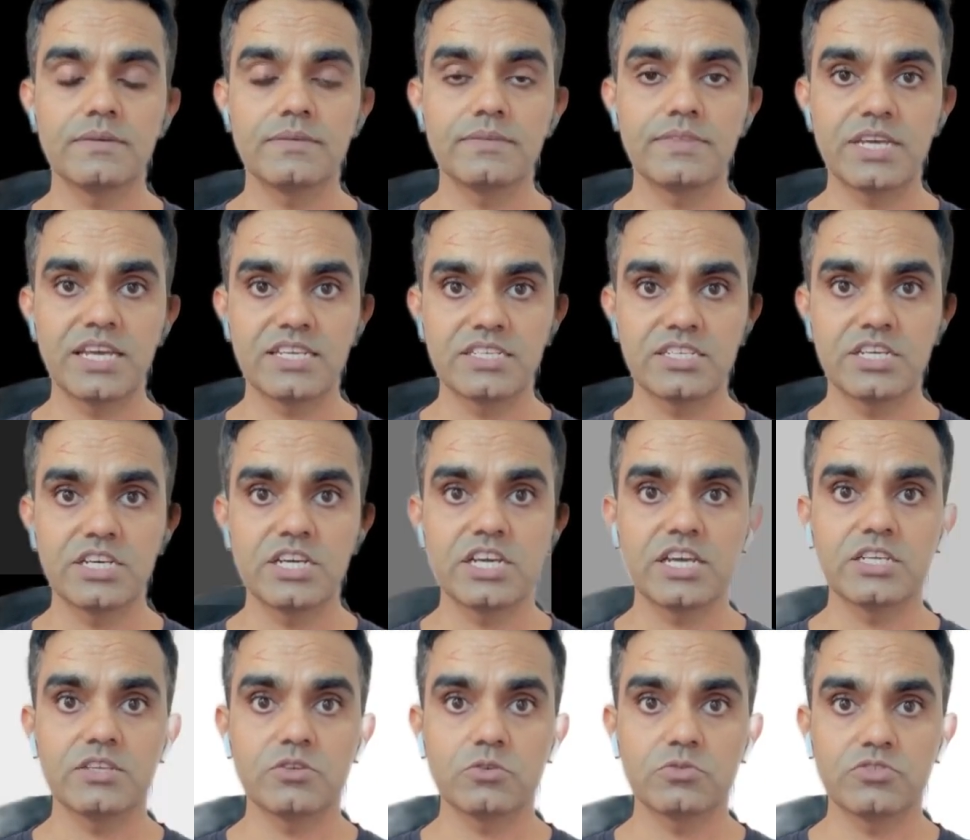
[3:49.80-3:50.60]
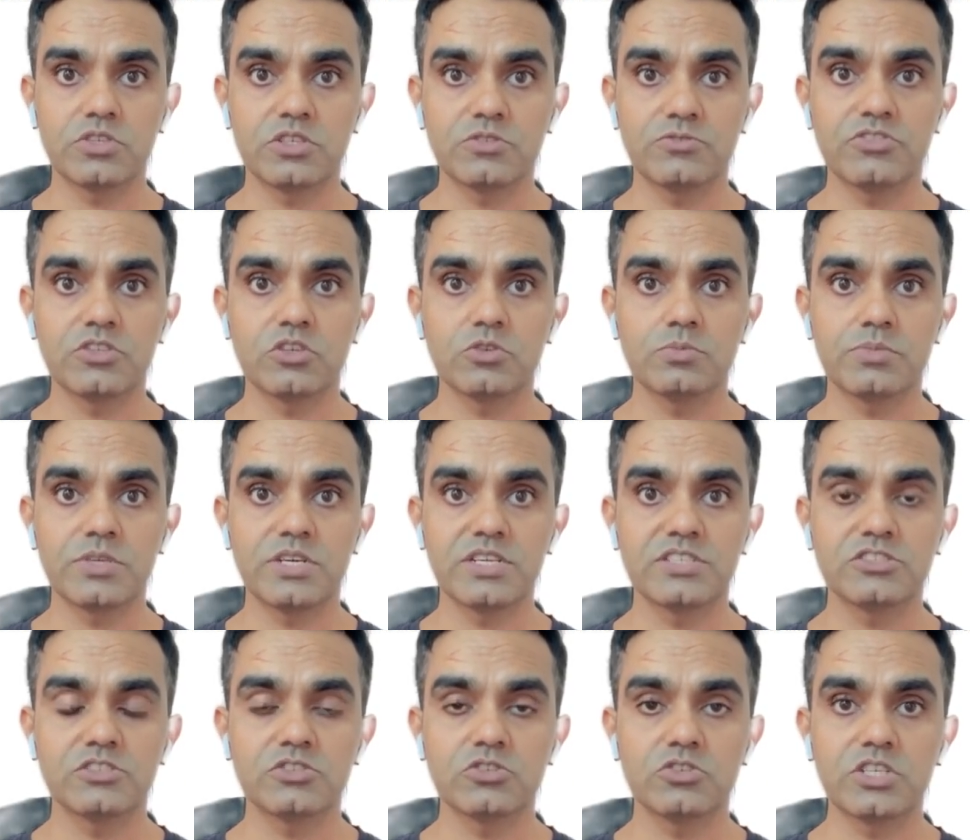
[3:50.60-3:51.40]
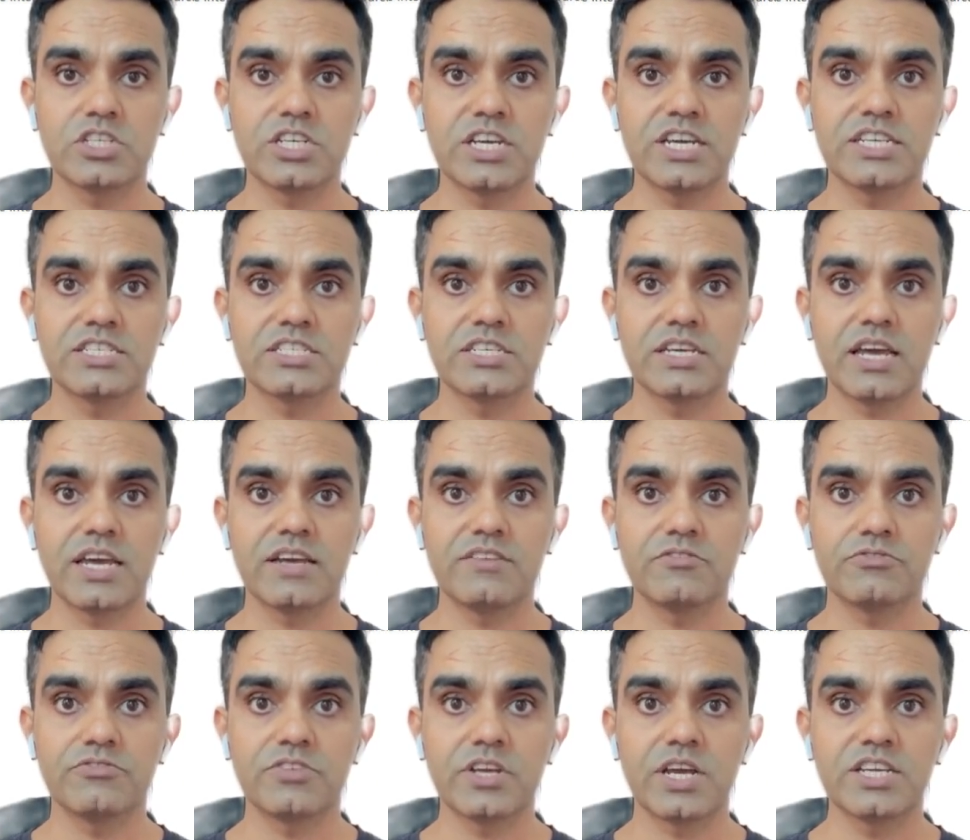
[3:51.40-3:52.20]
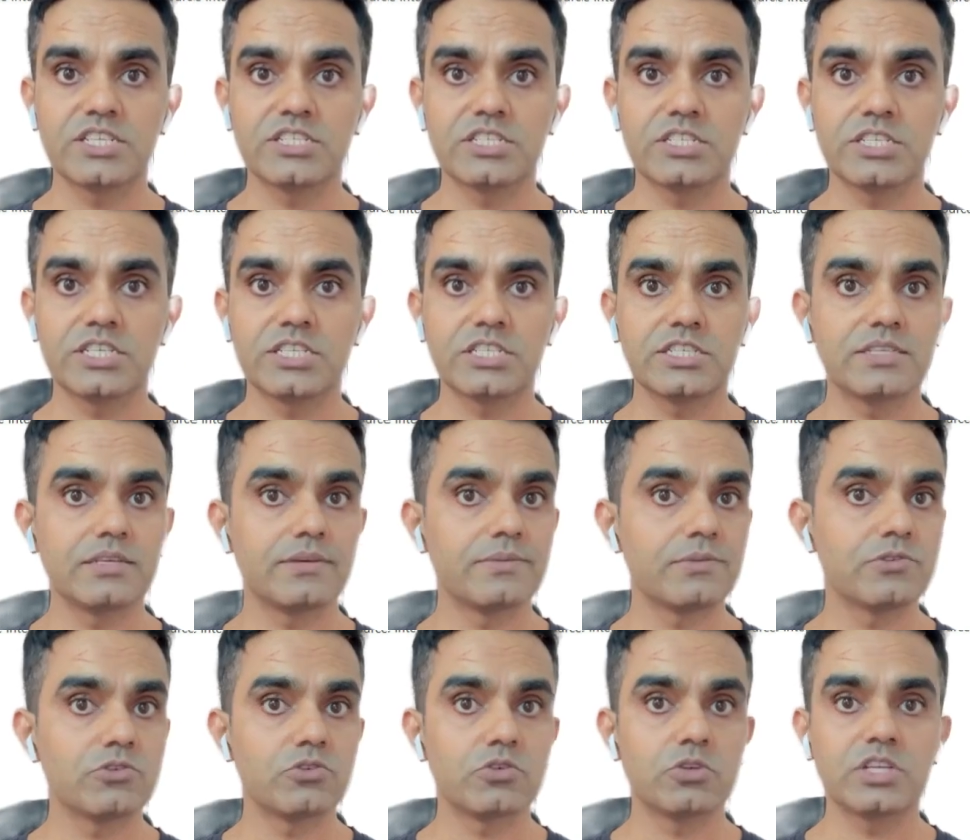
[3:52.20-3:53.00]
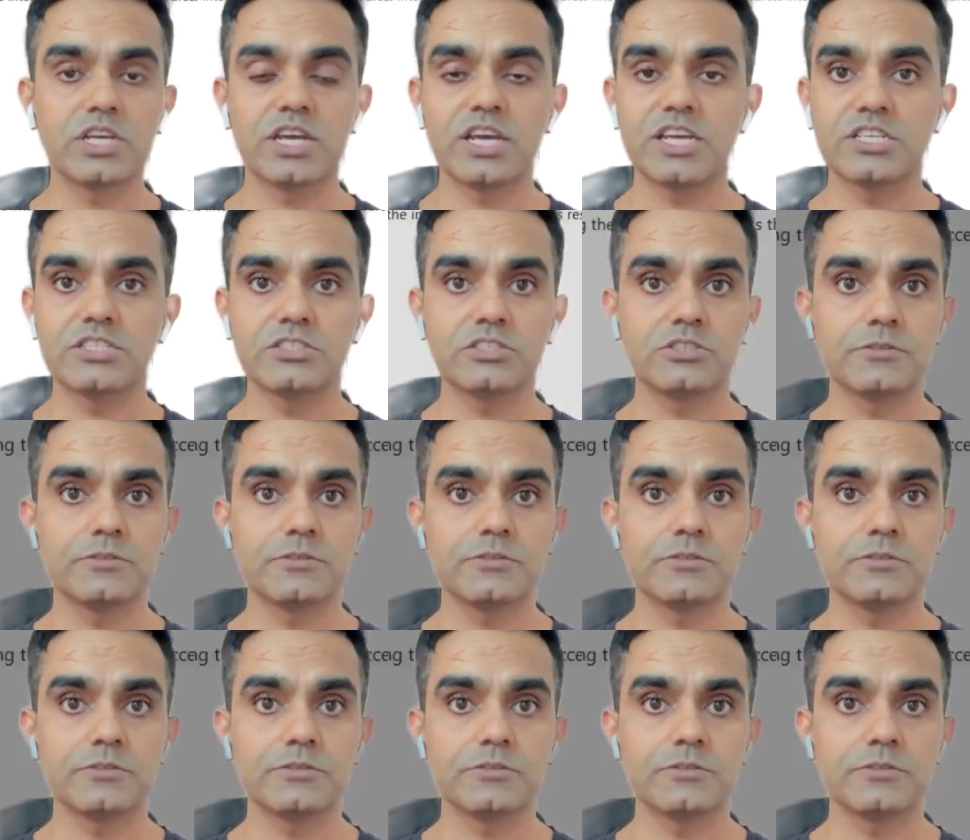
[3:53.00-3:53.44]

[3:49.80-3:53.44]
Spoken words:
Then click Review plus Create, and finally, Create.